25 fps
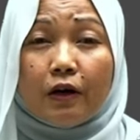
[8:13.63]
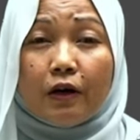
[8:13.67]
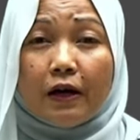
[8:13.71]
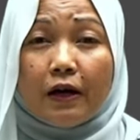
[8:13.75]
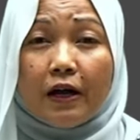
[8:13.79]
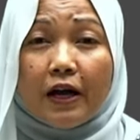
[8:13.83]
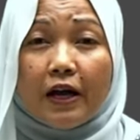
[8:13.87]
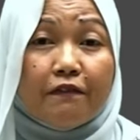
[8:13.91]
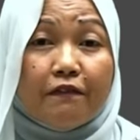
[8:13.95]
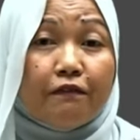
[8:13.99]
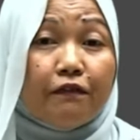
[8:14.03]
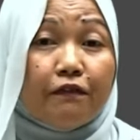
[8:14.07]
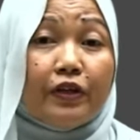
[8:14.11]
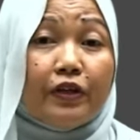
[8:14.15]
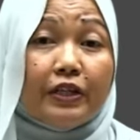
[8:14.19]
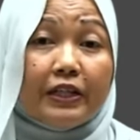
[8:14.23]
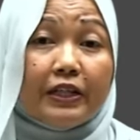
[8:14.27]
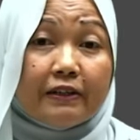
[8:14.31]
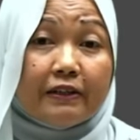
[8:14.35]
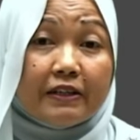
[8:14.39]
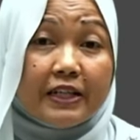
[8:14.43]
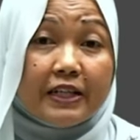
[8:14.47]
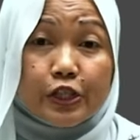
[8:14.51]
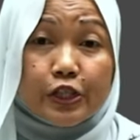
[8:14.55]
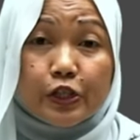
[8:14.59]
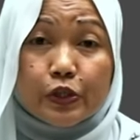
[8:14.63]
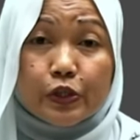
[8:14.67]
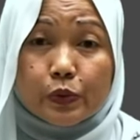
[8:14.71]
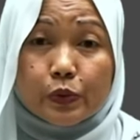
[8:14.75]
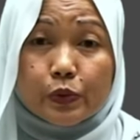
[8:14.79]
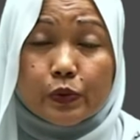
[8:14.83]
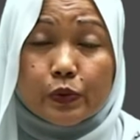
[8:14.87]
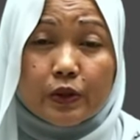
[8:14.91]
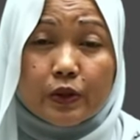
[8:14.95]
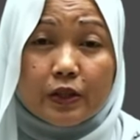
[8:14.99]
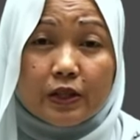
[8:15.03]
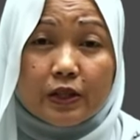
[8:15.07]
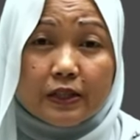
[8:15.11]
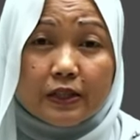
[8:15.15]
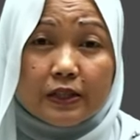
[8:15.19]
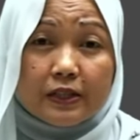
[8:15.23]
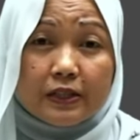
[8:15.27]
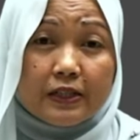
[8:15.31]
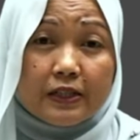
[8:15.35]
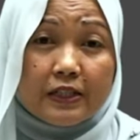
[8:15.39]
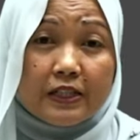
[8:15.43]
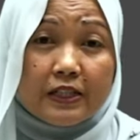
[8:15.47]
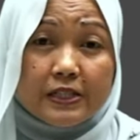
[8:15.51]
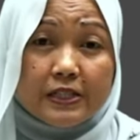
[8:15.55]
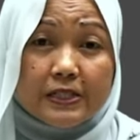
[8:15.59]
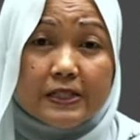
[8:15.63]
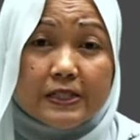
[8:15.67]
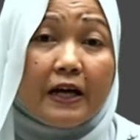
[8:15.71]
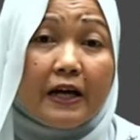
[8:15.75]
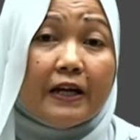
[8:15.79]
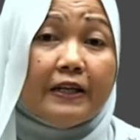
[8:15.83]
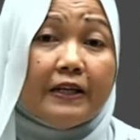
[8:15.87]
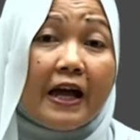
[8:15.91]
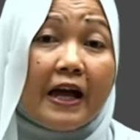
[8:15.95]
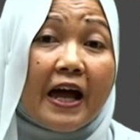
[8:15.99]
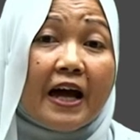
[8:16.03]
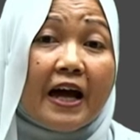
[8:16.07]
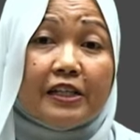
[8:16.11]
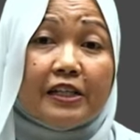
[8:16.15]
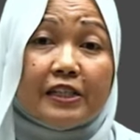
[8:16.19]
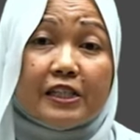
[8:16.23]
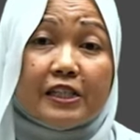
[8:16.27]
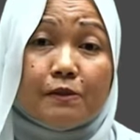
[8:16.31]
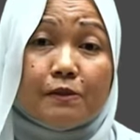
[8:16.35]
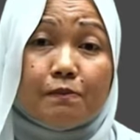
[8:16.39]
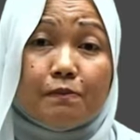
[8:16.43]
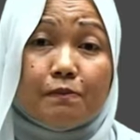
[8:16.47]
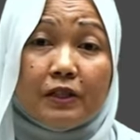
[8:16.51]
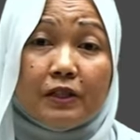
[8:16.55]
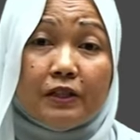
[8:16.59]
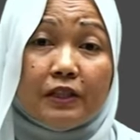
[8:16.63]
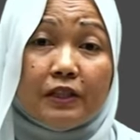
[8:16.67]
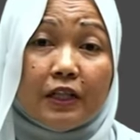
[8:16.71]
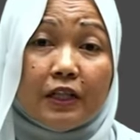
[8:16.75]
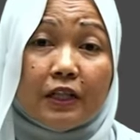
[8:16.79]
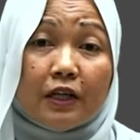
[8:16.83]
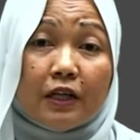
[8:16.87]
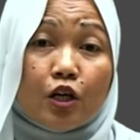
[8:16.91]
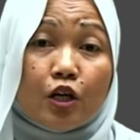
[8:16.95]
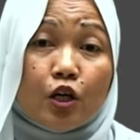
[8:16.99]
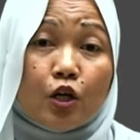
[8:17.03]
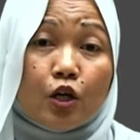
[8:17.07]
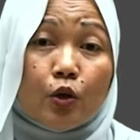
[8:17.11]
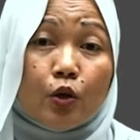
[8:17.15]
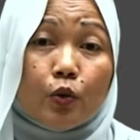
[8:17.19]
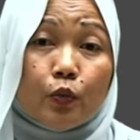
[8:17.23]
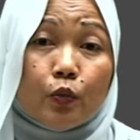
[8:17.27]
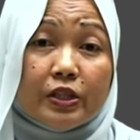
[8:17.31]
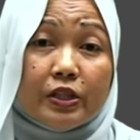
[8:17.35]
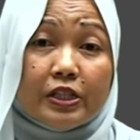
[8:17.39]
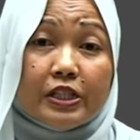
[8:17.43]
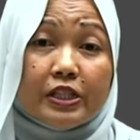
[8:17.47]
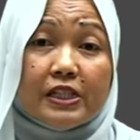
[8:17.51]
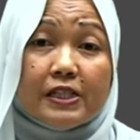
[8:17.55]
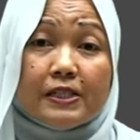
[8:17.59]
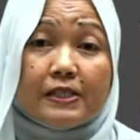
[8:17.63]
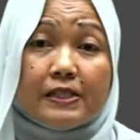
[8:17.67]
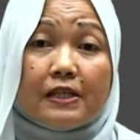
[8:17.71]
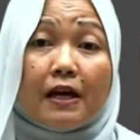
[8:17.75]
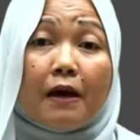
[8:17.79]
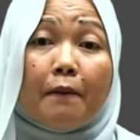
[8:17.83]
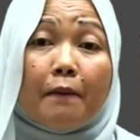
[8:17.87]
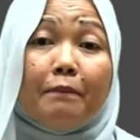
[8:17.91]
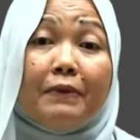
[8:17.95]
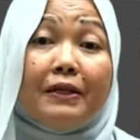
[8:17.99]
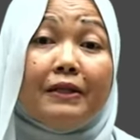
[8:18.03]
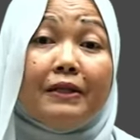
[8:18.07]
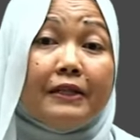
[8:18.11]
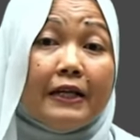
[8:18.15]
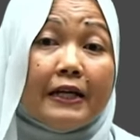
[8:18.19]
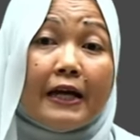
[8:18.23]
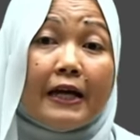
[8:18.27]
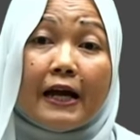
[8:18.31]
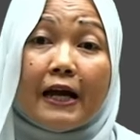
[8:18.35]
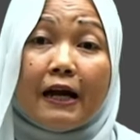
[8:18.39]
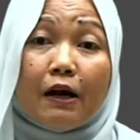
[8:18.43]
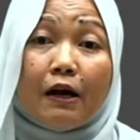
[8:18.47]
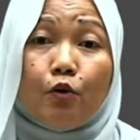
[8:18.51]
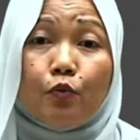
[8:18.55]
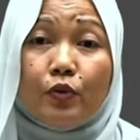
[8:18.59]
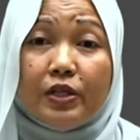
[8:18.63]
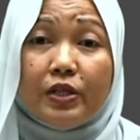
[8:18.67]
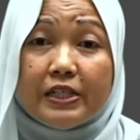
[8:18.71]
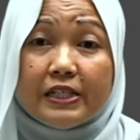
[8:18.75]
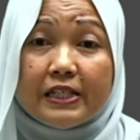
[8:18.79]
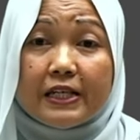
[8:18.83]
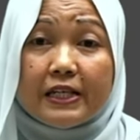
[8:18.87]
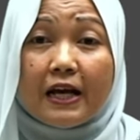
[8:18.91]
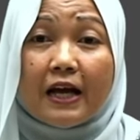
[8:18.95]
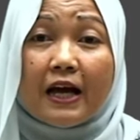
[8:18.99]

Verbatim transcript: And for the grade 2 is the heritage building which is building which